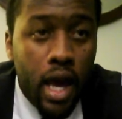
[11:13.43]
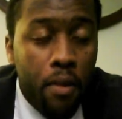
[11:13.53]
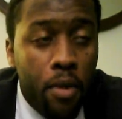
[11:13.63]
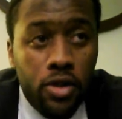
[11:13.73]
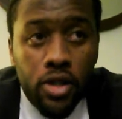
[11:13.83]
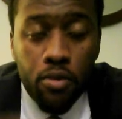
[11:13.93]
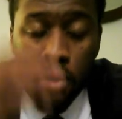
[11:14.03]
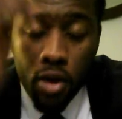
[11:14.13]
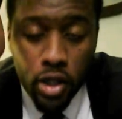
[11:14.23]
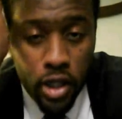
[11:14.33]
And most
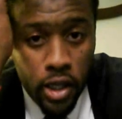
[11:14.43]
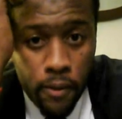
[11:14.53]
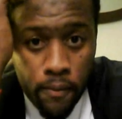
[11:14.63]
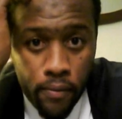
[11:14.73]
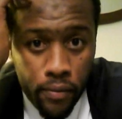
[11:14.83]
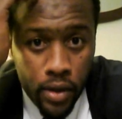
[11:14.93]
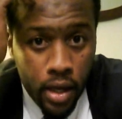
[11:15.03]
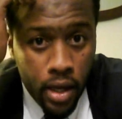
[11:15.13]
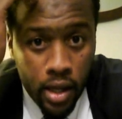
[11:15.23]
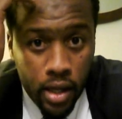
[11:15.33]
importantly,
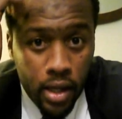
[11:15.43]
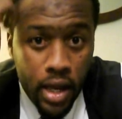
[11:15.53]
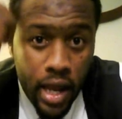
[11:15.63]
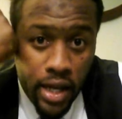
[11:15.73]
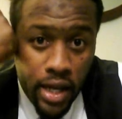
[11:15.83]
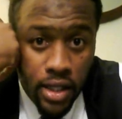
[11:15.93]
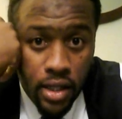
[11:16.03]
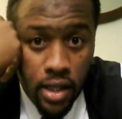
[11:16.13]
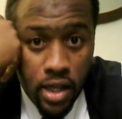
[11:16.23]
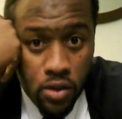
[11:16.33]
the
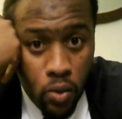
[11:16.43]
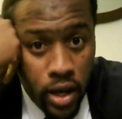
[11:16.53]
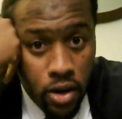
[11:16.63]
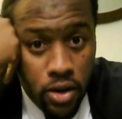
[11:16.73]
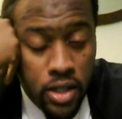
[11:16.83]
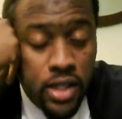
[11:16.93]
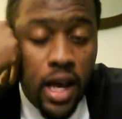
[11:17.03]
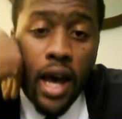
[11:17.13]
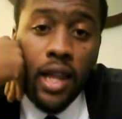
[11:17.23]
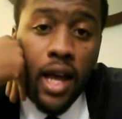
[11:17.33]
nation is waiting on the
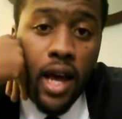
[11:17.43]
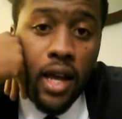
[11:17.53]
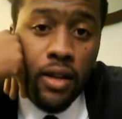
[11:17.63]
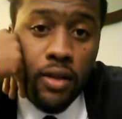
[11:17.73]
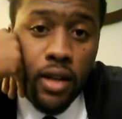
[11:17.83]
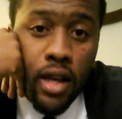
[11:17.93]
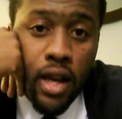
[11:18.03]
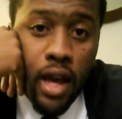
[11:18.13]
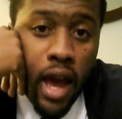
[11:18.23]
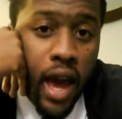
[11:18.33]
sideline
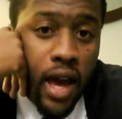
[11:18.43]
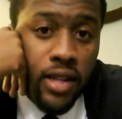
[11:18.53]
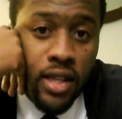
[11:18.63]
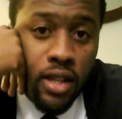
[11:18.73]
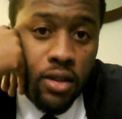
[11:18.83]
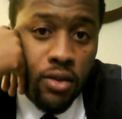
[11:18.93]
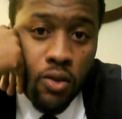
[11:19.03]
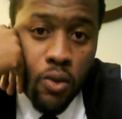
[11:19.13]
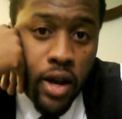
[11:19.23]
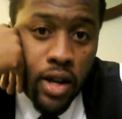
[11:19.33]
asking,
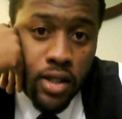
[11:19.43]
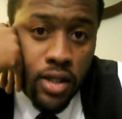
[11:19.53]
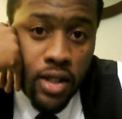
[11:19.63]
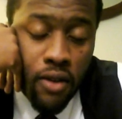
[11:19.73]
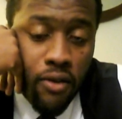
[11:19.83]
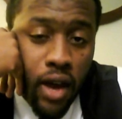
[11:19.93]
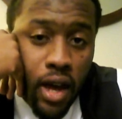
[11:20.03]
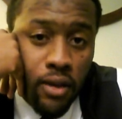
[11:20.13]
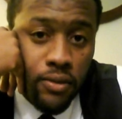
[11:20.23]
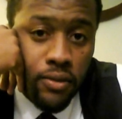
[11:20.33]
where's the stuff
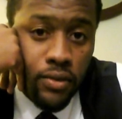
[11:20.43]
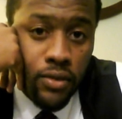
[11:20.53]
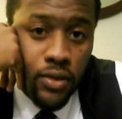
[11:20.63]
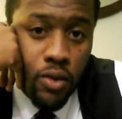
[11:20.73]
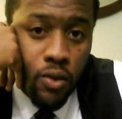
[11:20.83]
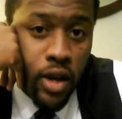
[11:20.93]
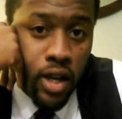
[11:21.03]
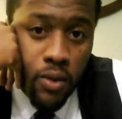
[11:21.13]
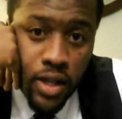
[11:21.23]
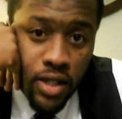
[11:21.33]
at? Where
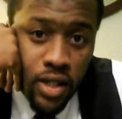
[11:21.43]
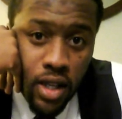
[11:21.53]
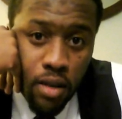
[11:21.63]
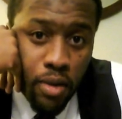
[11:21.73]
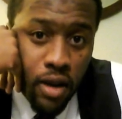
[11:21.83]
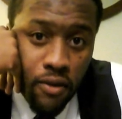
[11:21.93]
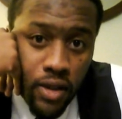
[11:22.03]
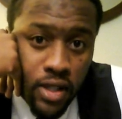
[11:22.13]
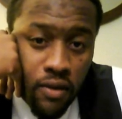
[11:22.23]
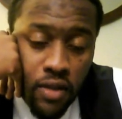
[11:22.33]
can we see the
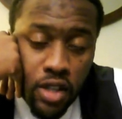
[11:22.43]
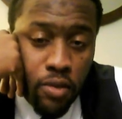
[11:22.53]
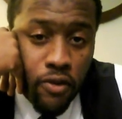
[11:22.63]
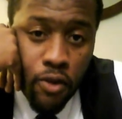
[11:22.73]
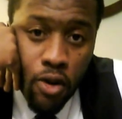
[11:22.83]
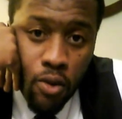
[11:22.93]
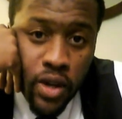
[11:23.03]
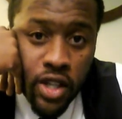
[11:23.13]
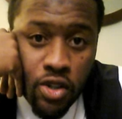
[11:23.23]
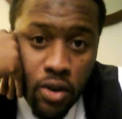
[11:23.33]
benefits of this before
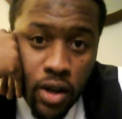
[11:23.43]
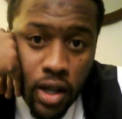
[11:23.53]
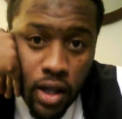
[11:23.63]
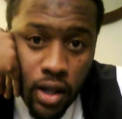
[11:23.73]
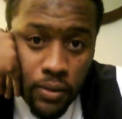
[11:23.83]
we join in?